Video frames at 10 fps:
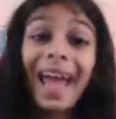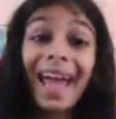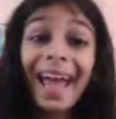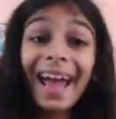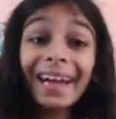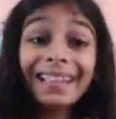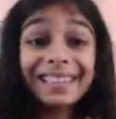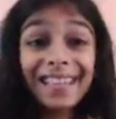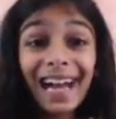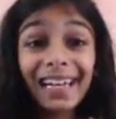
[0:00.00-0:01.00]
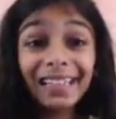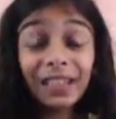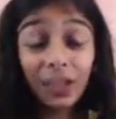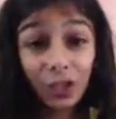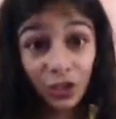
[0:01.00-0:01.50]
And yeah,
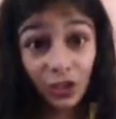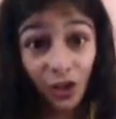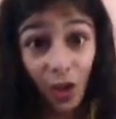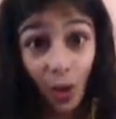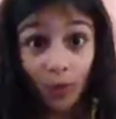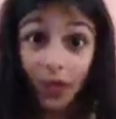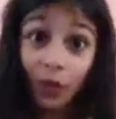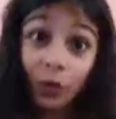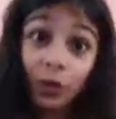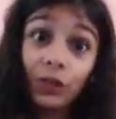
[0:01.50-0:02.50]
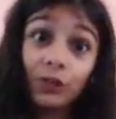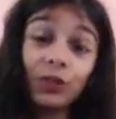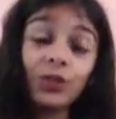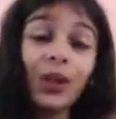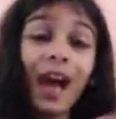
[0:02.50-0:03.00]
so without further
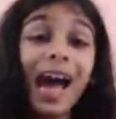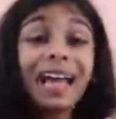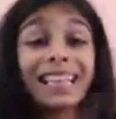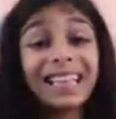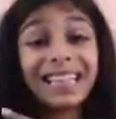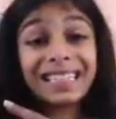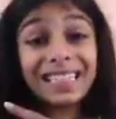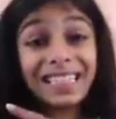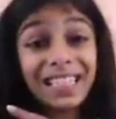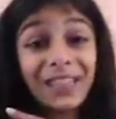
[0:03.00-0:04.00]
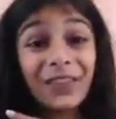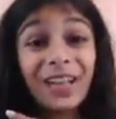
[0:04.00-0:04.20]
ado, let's get into the